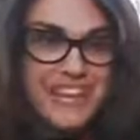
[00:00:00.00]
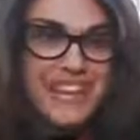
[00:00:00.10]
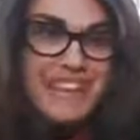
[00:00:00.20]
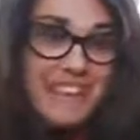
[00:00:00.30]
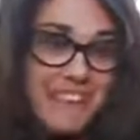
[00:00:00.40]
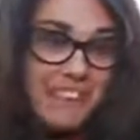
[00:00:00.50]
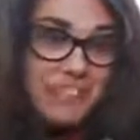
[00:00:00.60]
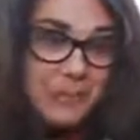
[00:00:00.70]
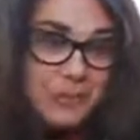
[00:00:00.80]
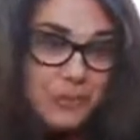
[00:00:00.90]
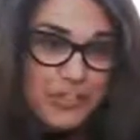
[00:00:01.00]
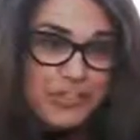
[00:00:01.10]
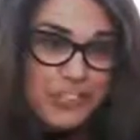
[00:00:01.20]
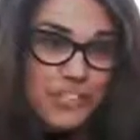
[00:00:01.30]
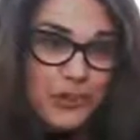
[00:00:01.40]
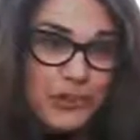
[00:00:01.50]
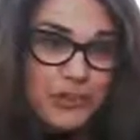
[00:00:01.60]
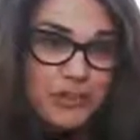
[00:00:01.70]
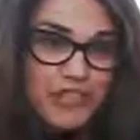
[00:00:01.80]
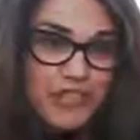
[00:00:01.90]
and they end up stressing you
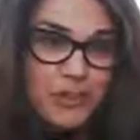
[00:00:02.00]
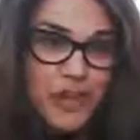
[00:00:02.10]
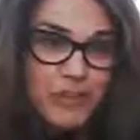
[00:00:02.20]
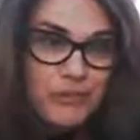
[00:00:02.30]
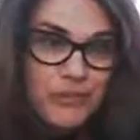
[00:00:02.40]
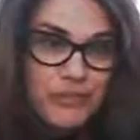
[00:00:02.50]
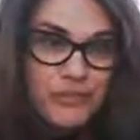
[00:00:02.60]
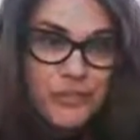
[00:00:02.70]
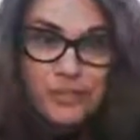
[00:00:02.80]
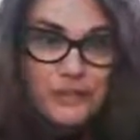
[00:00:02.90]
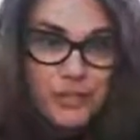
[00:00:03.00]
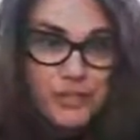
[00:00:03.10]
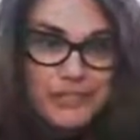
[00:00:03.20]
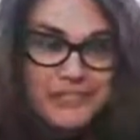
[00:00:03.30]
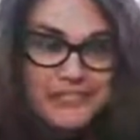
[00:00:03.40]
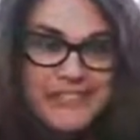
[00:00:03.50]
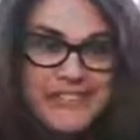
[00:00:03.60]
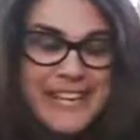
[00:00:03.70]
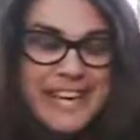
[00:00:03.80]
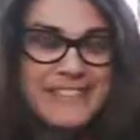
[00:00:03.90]
out in the long run, don't do it.
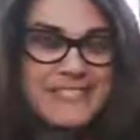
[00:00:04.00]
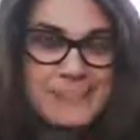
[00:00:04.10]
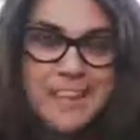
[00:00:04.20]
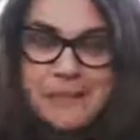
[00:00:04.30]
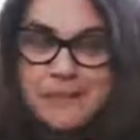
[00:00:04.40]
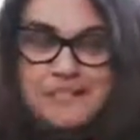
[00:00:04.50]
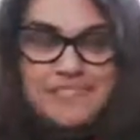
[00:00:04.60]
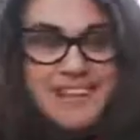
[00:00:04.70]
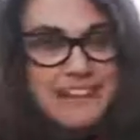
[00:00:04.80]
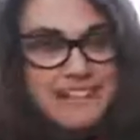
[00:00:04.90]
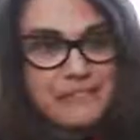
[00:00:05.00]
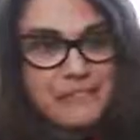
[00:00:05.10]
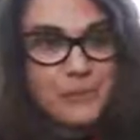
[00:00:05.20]
And sometimes it's not even